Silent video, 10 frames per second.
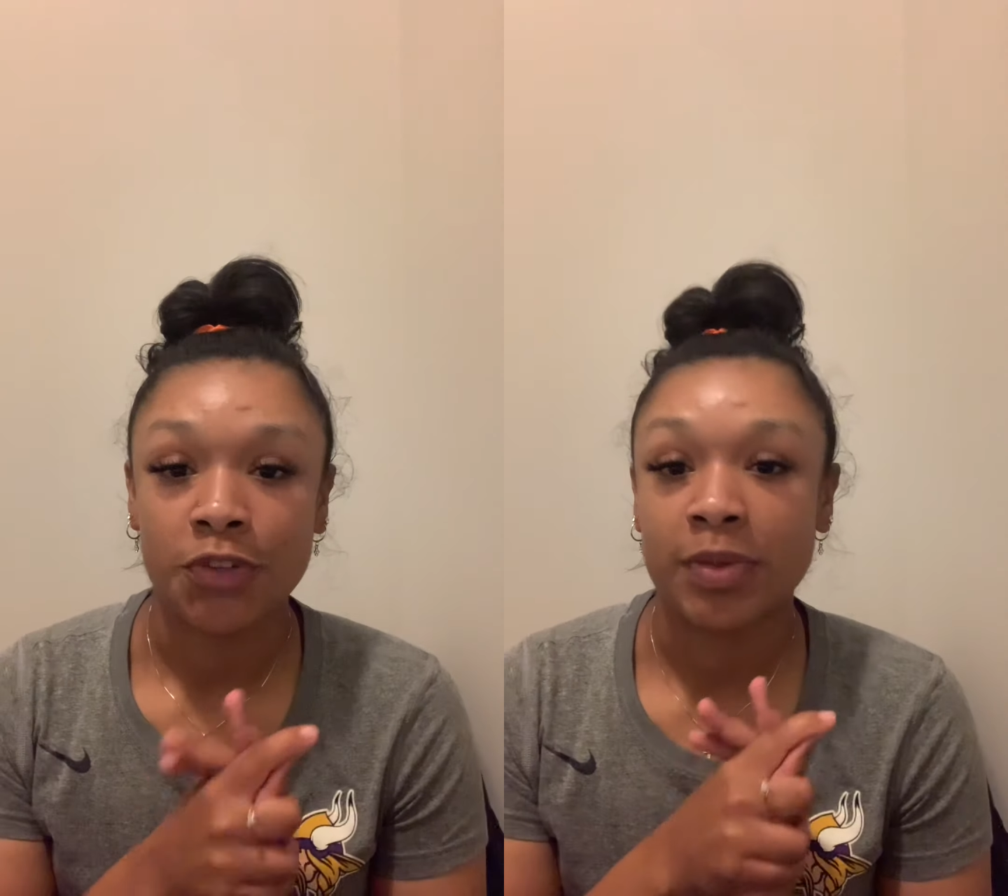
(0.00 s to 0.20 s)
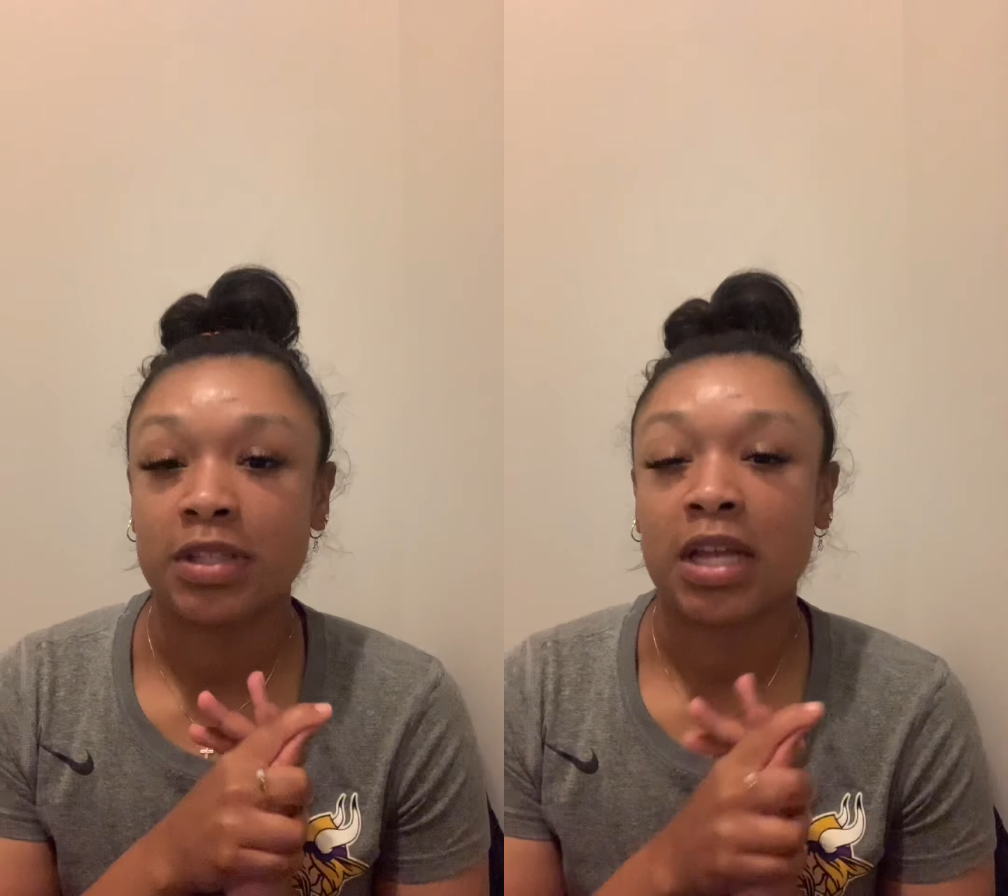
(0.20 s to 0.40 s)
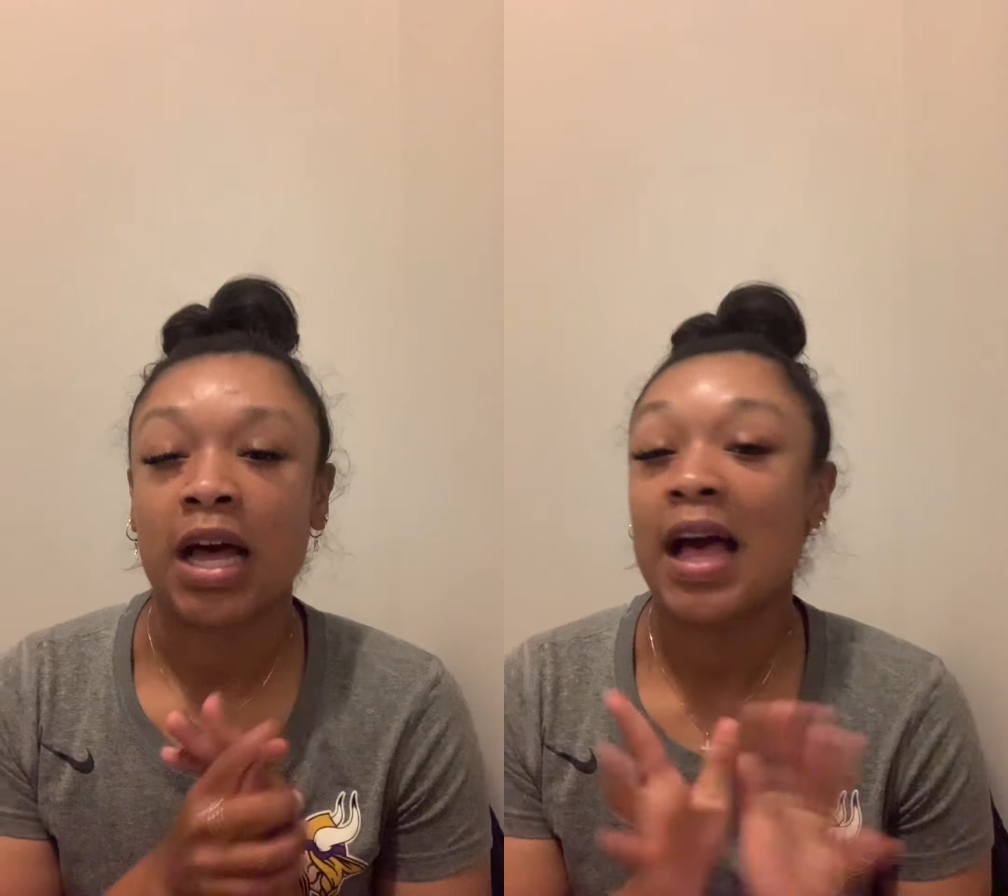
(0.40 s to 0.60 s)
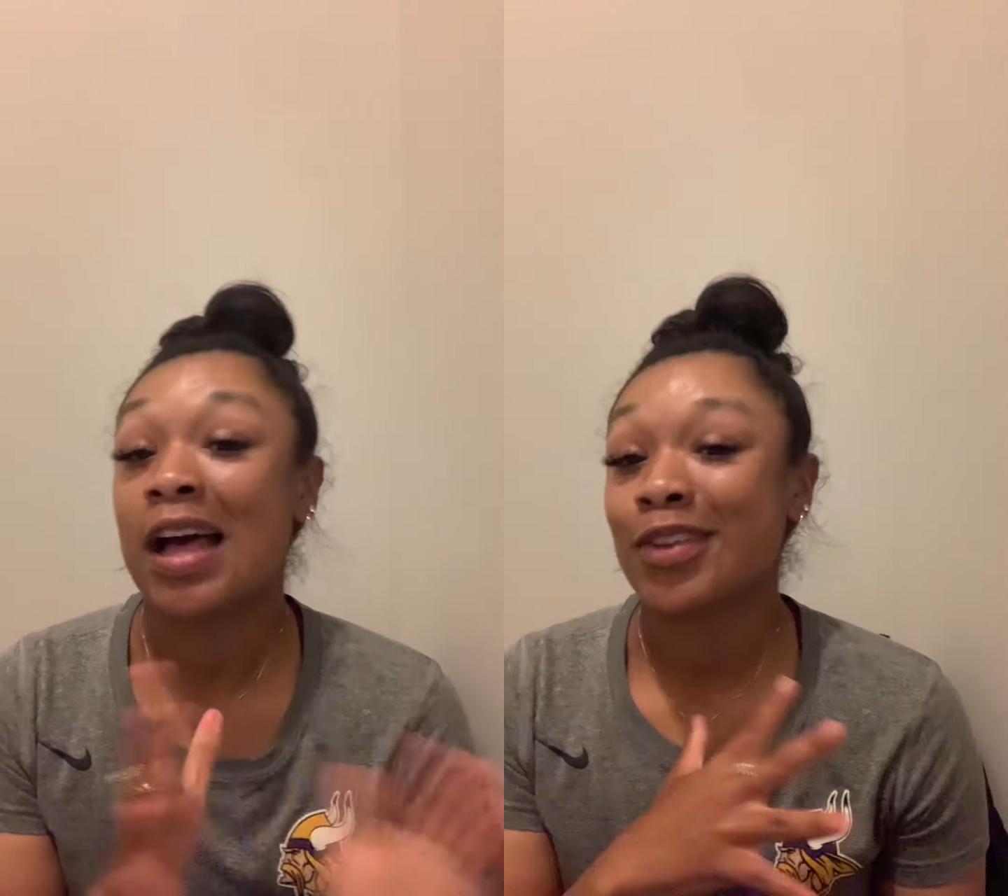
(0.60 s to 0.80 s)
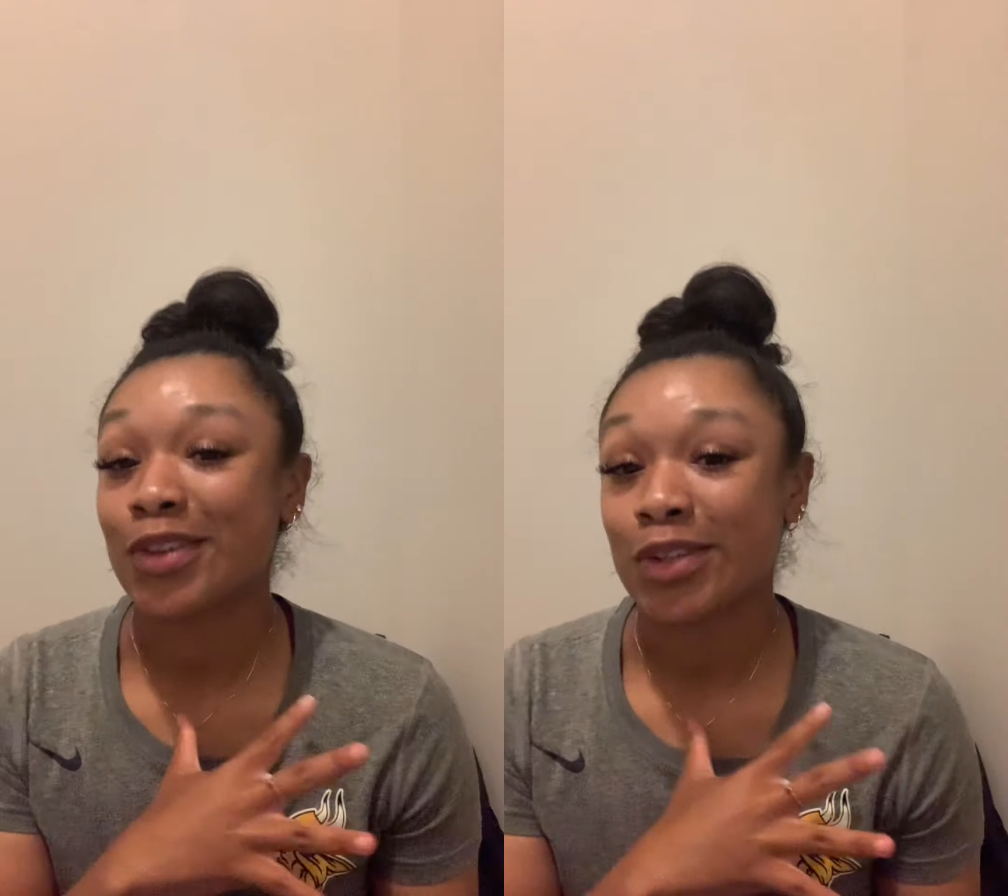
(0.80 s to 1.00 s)
but not
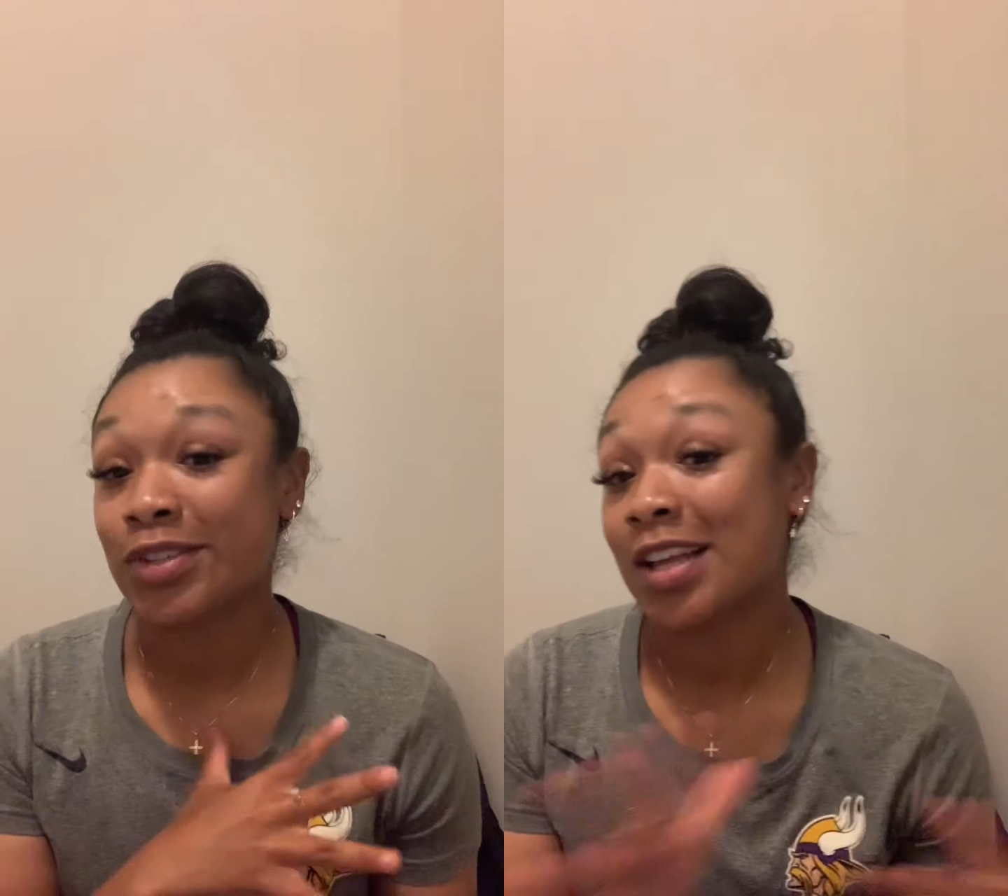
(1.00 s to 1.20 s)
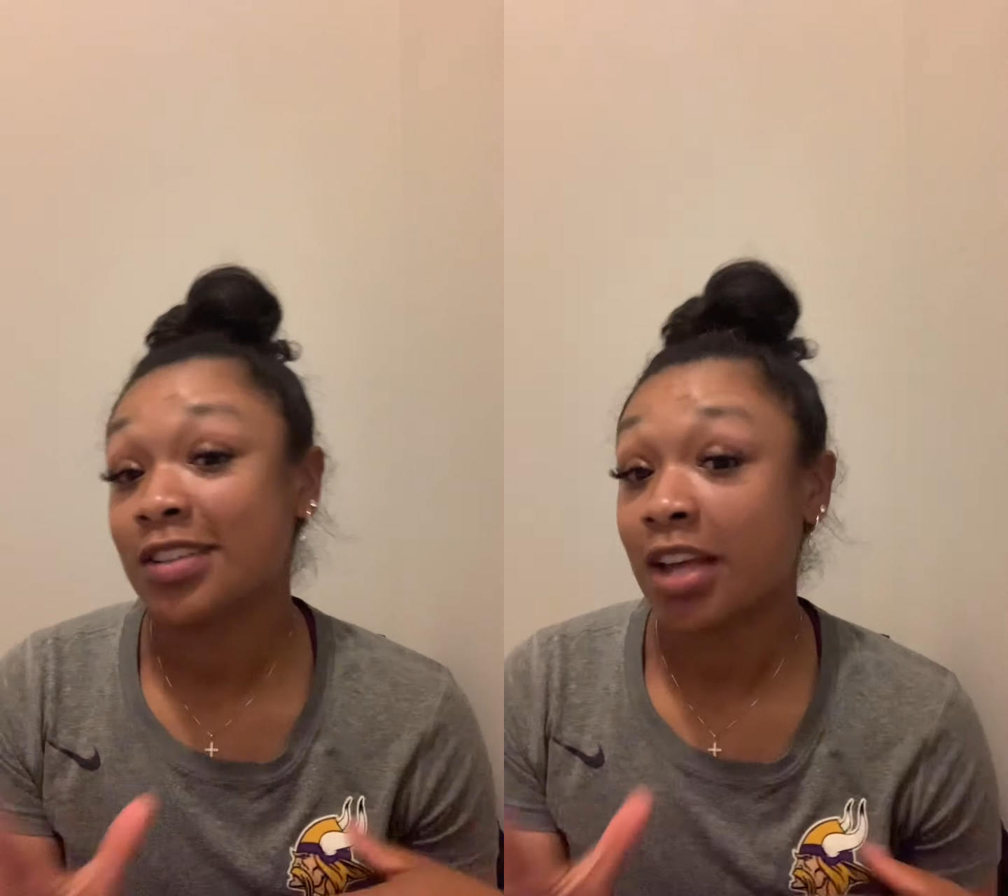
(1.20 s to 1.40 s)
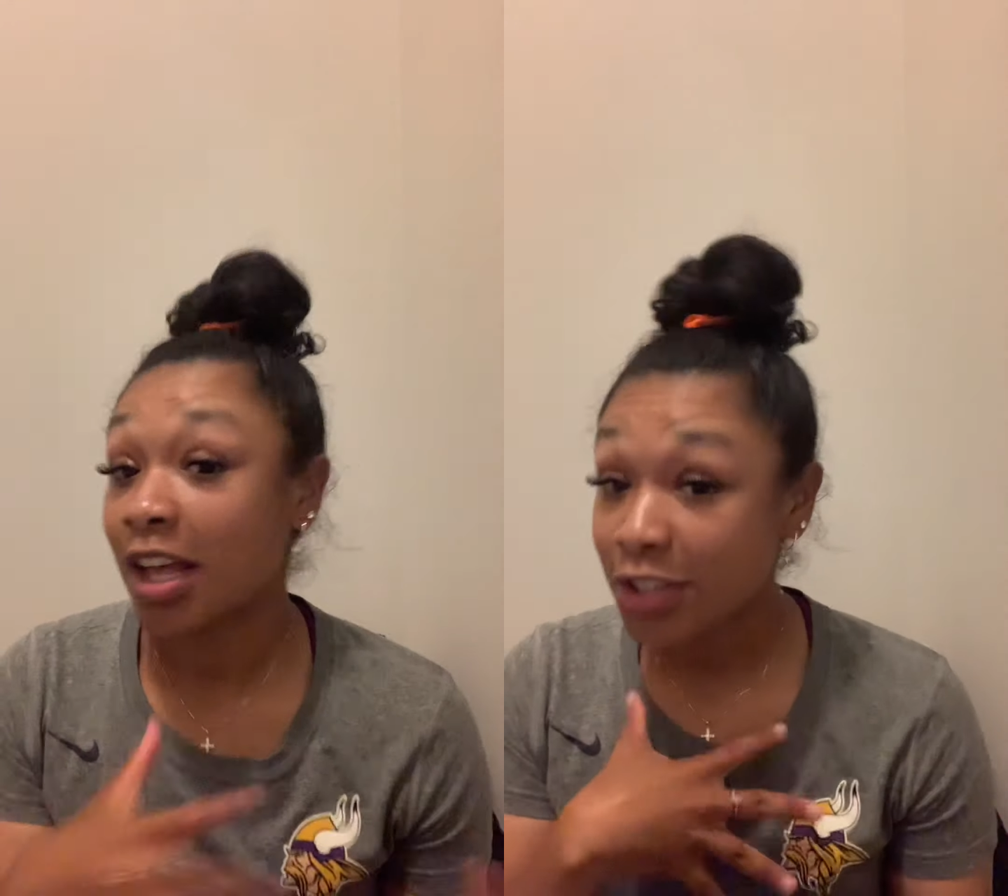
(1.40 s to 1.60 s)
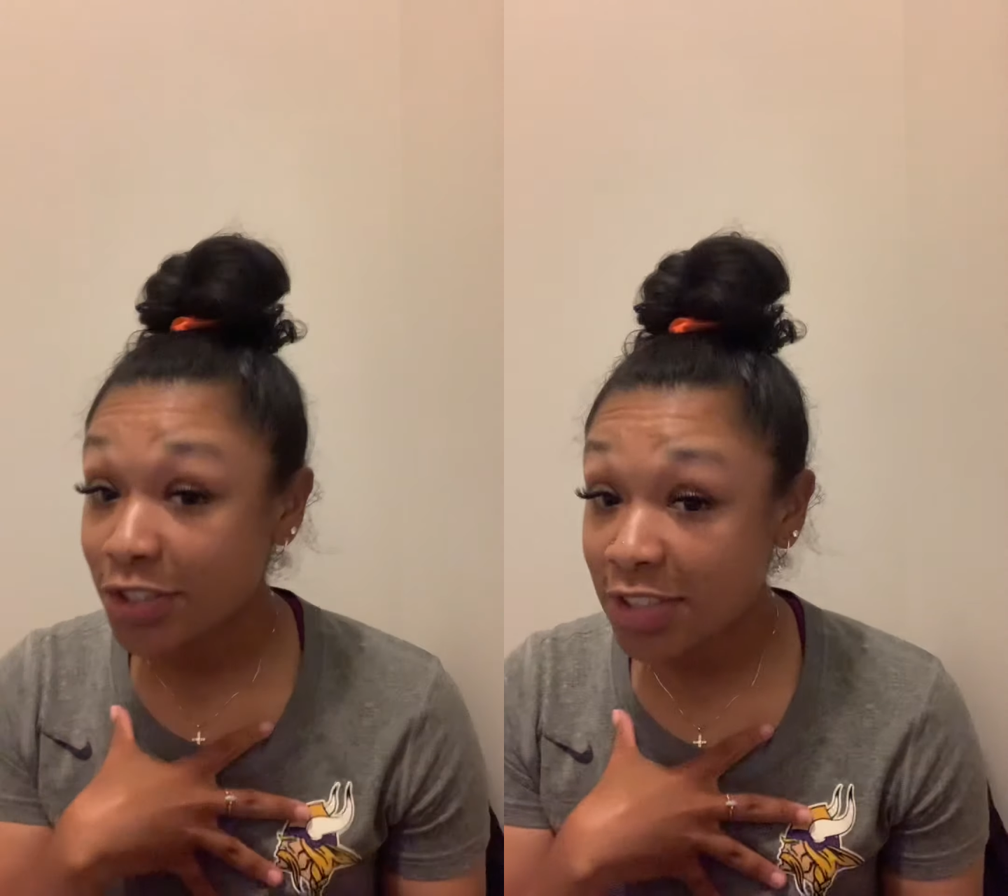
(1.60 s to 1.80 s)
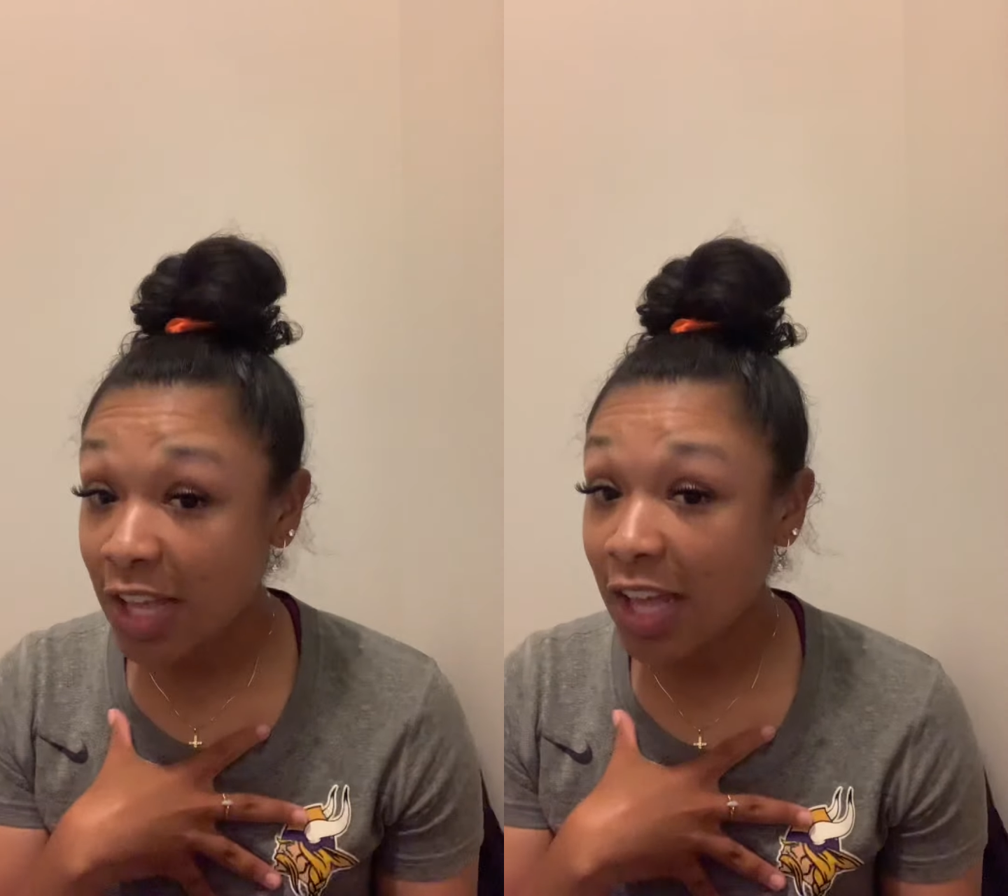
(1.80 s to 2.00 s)
as loose as the other
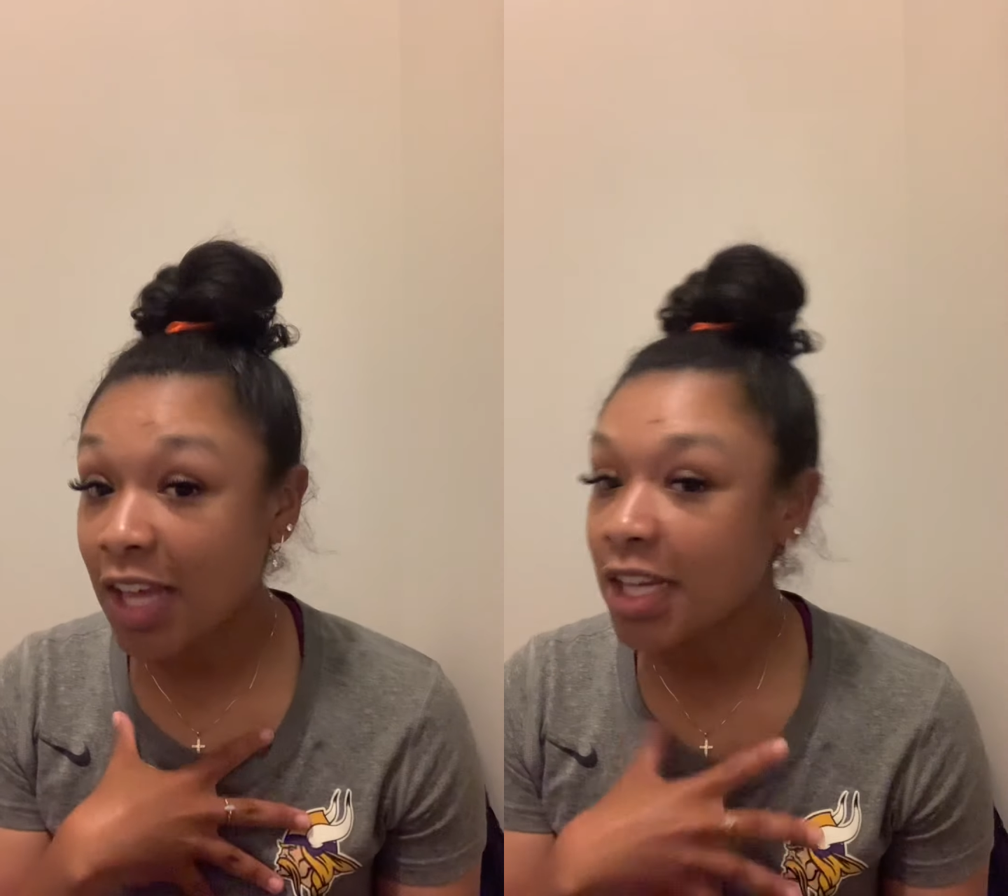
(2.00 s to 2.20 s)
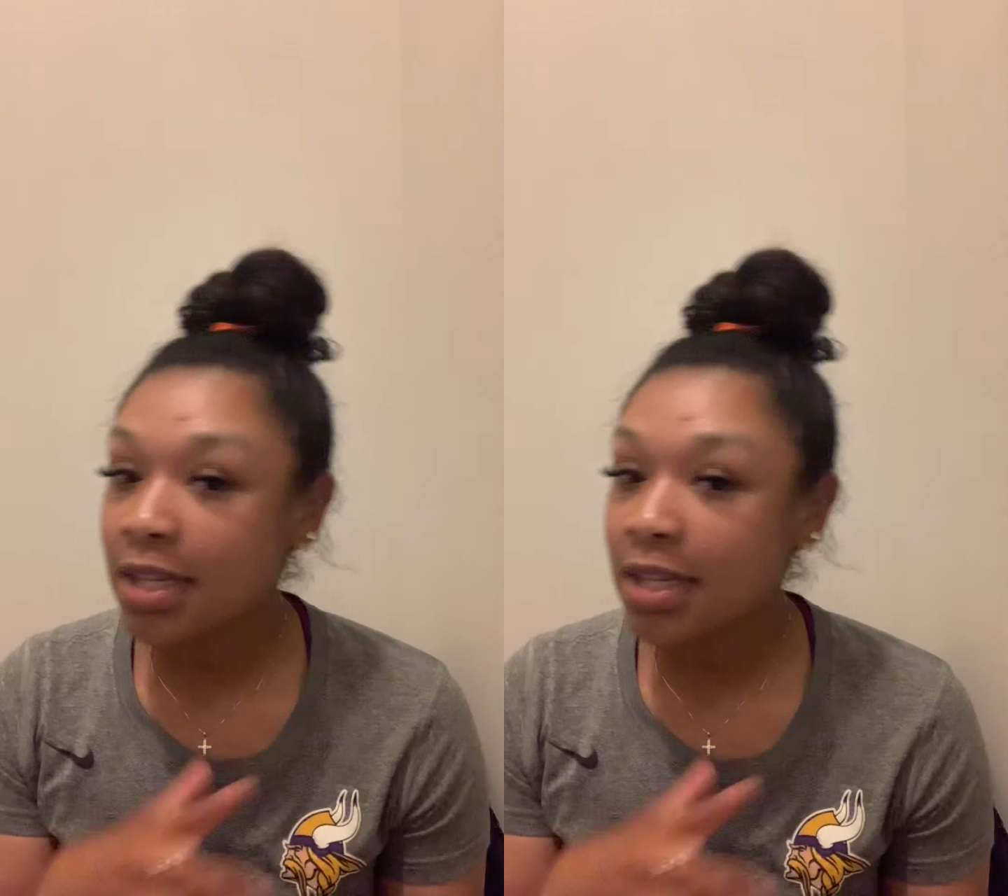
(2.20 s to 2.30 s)
side,